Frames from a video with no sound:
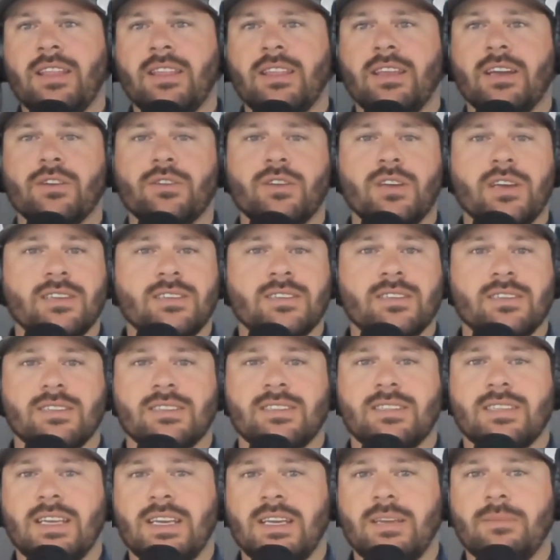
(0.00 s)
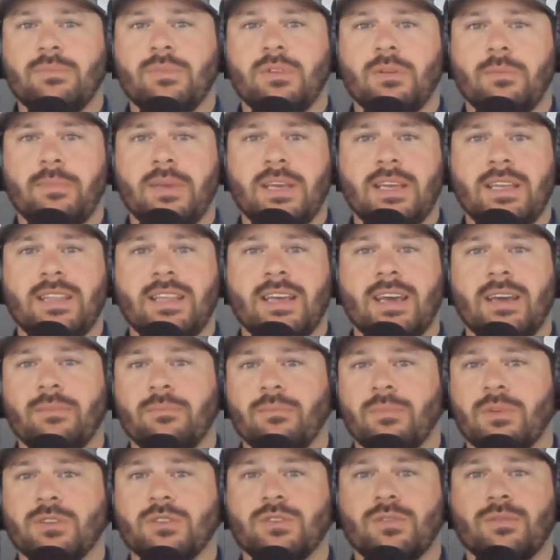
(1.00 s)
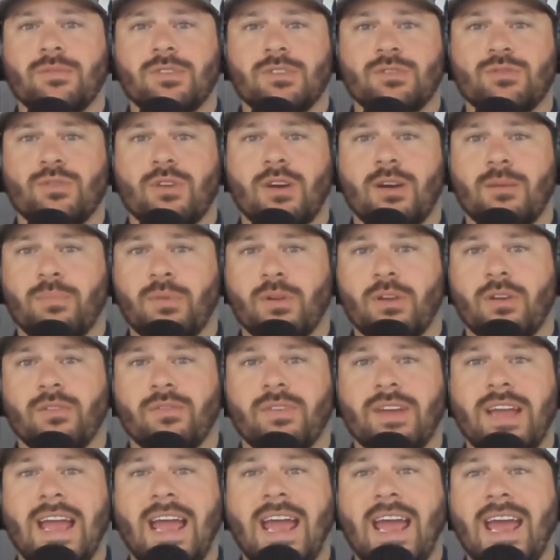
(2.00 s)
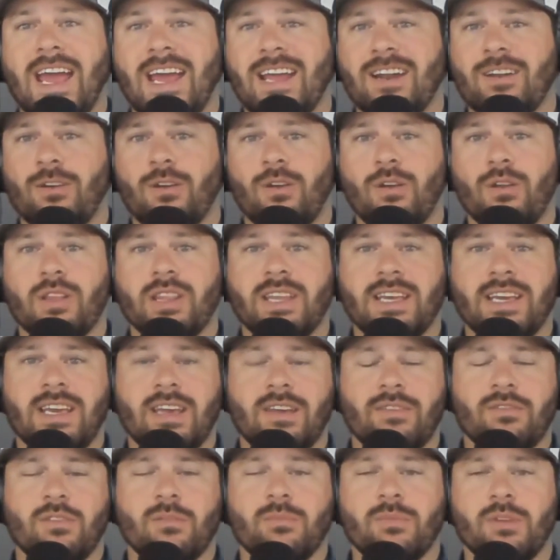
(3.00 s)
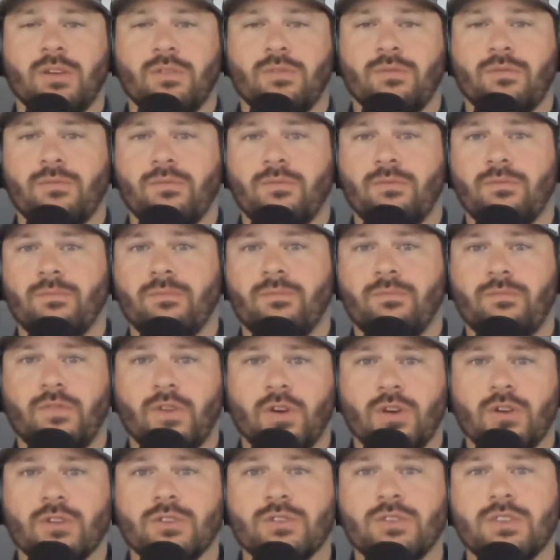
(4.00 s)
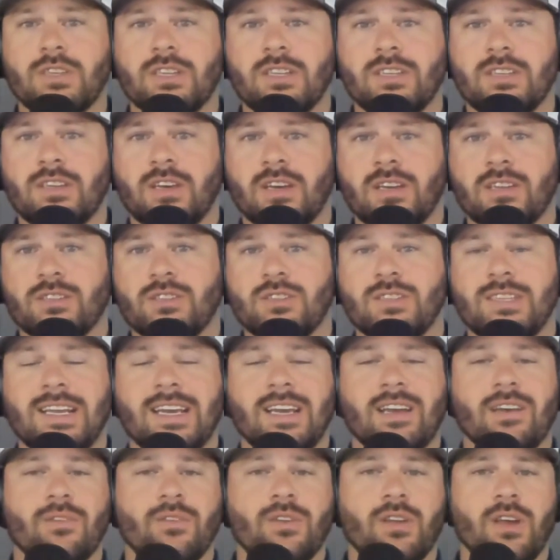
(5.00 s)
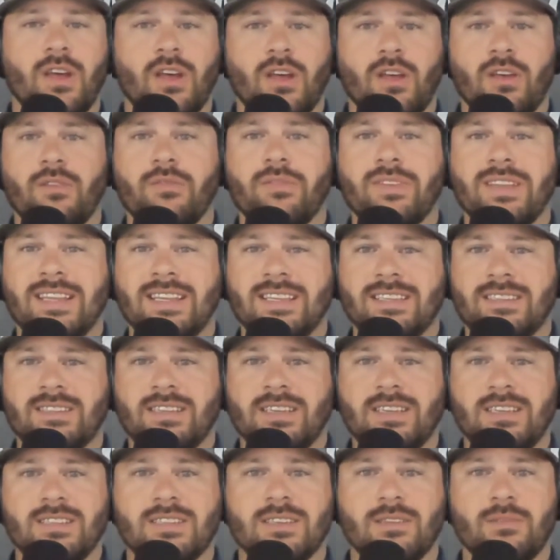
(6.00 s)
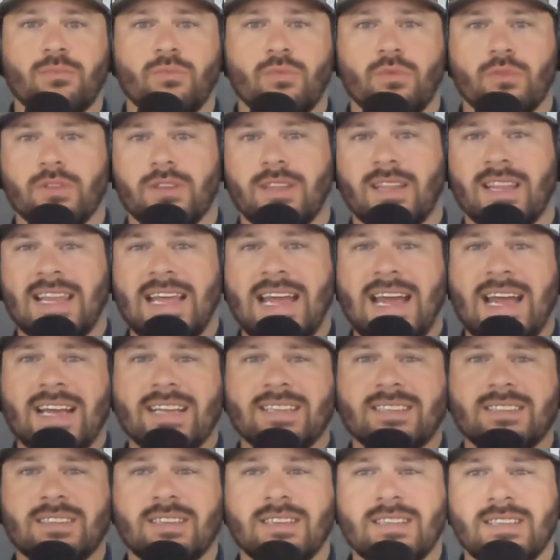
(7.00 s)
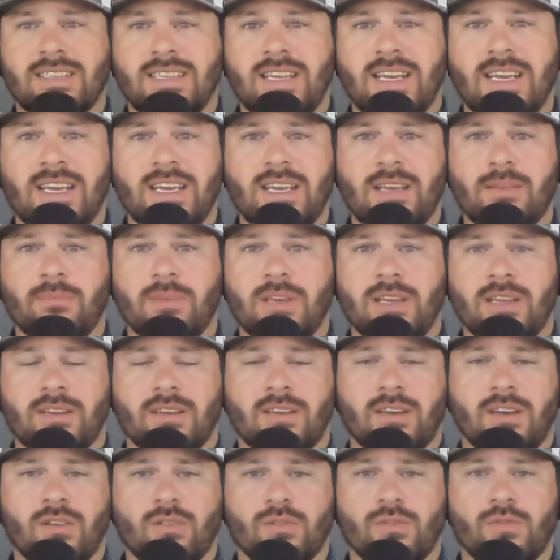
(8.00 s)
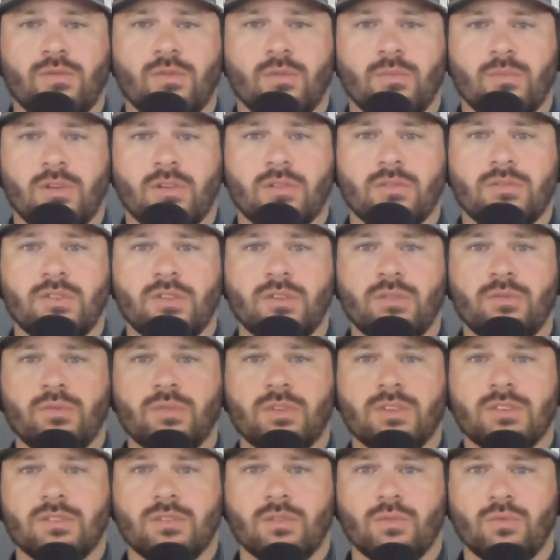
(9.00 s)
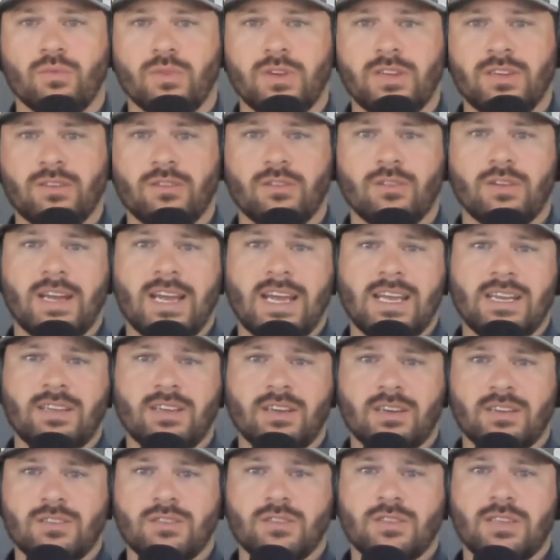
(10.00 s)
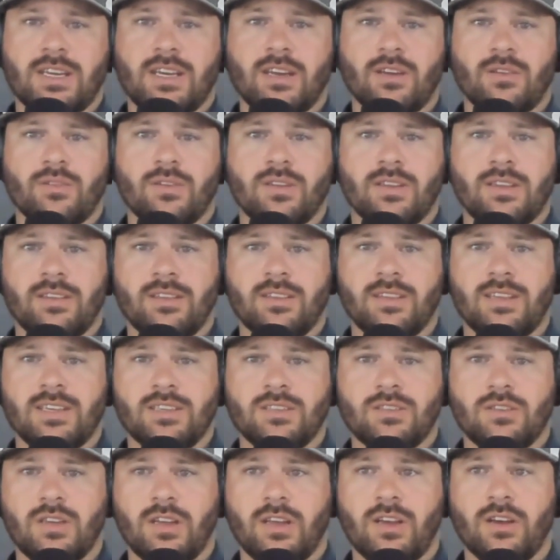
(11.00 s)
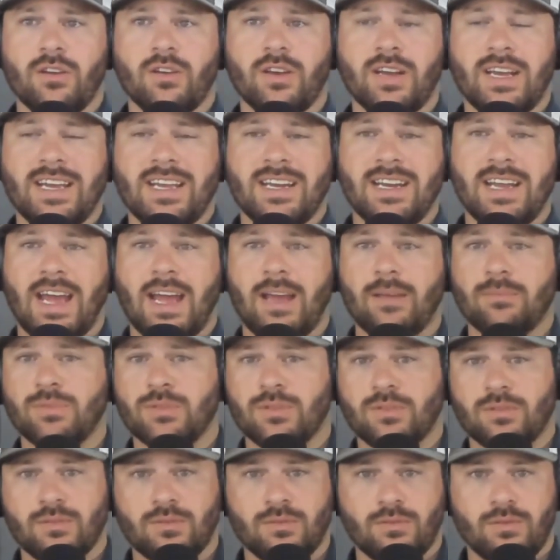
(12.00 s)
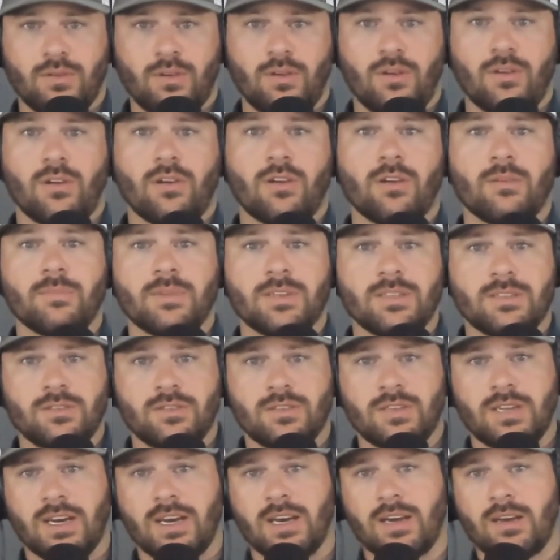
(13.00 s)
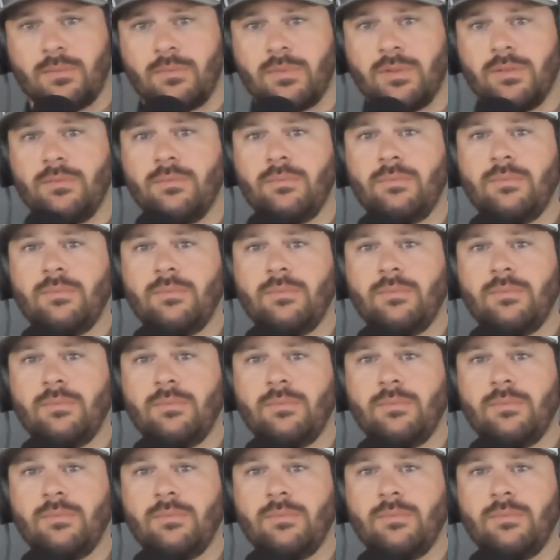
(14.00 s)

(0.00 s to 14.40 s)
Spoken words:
there doesn't seem to be that much of a drop-off at all. They gave up their first touchdown of the season, were the last team in college football to surrender a touchdown this year in absolute garbage time